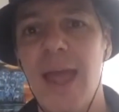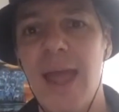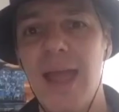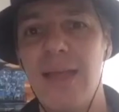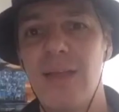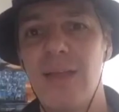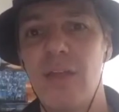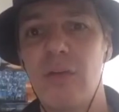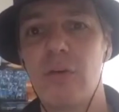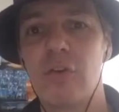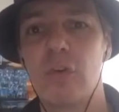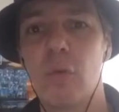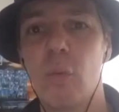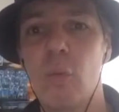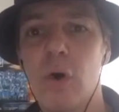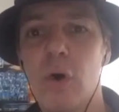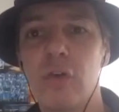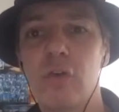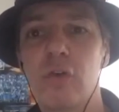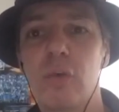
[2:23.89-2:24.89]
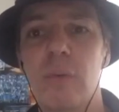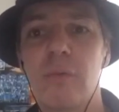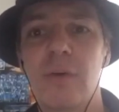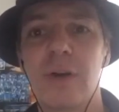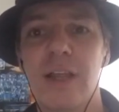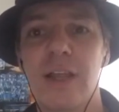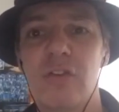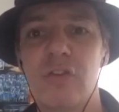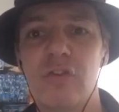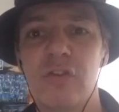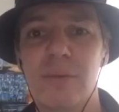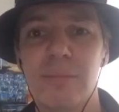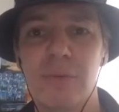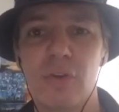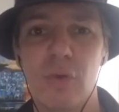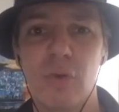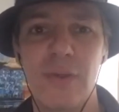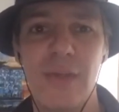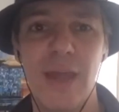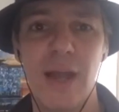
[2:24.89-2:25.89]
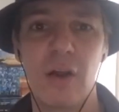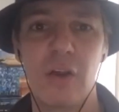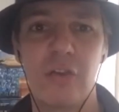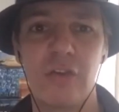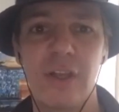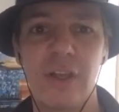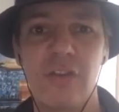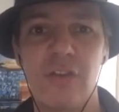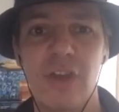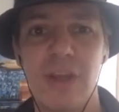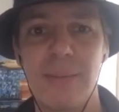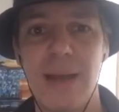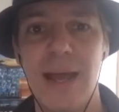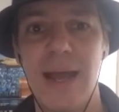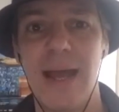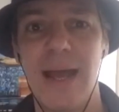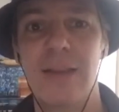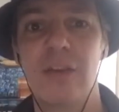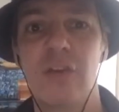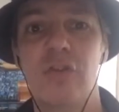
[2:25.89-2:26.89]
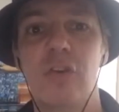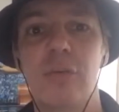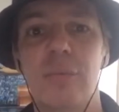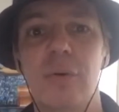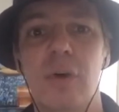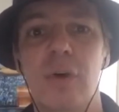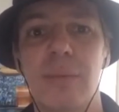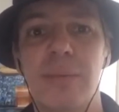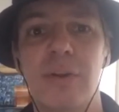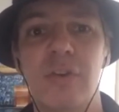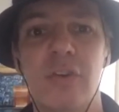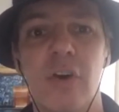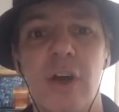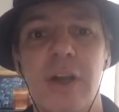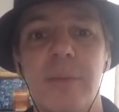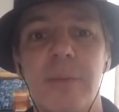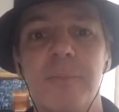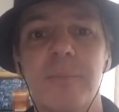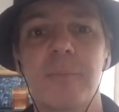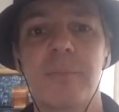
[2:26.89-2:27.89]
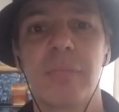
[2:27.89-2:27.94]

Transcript: in that there is a one-to-one relationship between the NRC team and the Super Rugby side.